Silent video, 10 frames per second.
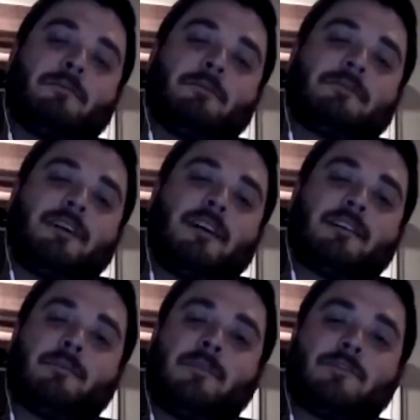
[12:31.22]
we
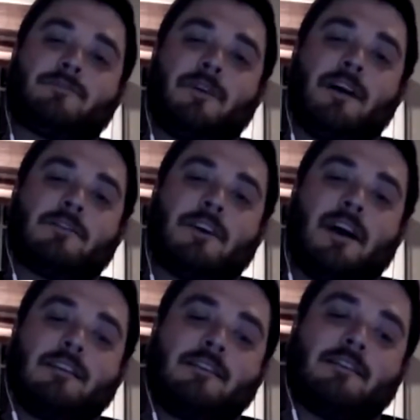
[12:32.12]
talking about Trash
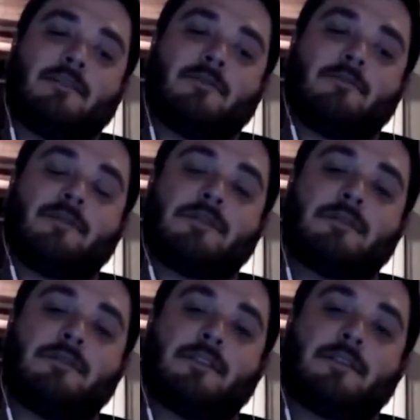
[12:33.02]
Island out in the
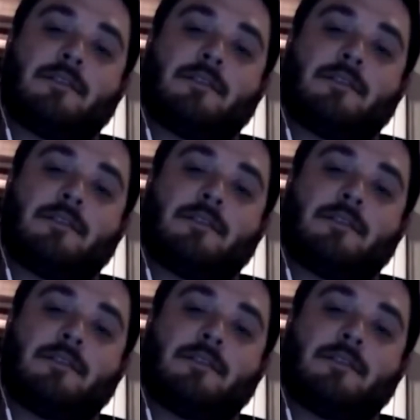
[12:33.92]
Pacific?